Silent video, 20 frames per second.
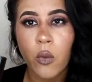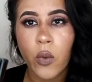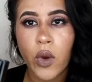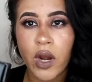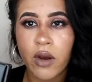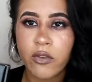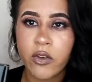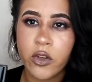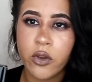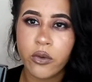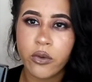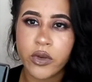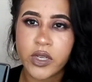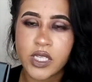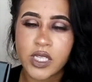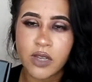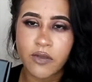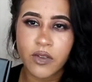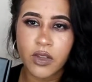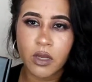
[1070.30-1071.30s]
whatever you
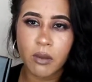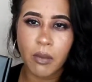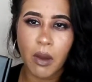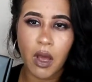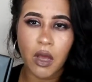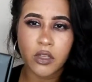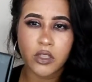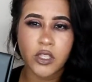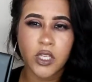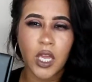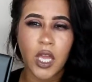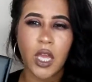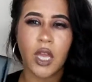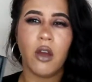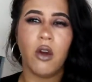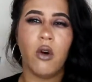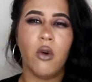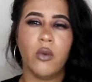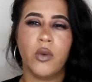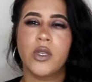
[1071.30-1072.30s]
receive in the box, you
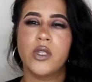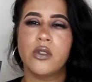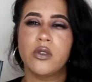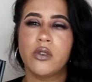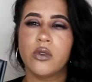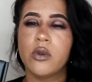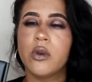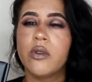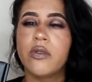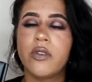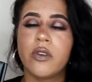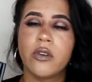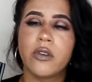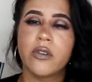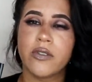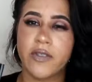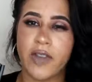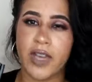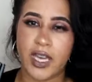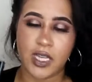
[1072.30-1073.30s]
can't always do a
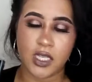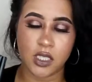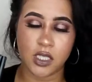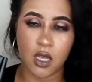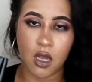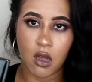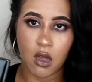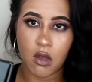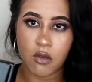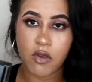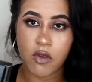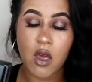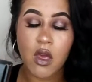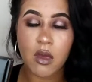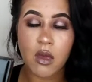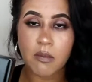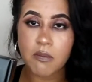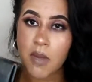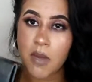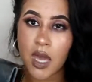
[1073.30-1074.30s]
full face of
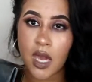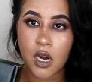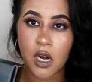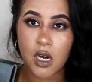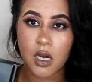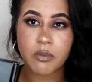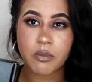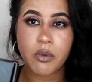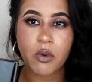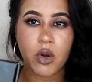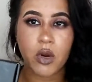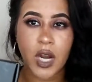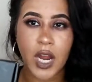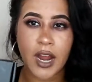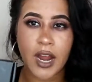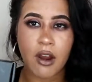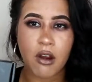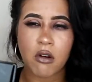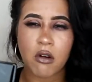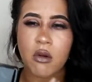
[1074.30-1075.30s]
makeup or
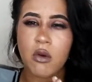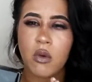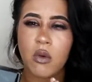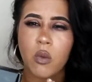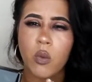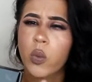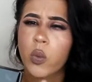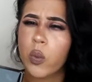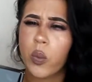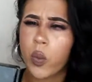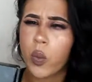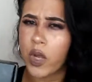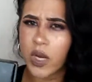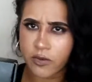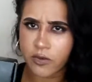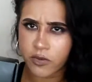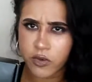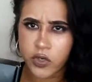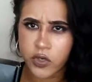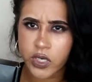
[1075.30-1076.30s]
hair,
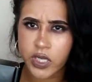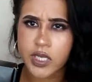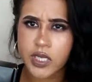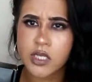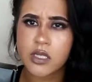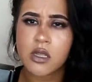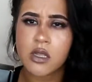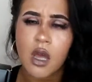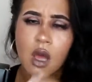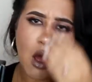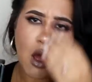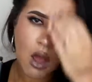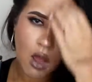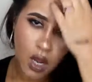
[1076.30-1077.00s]
whatever it is.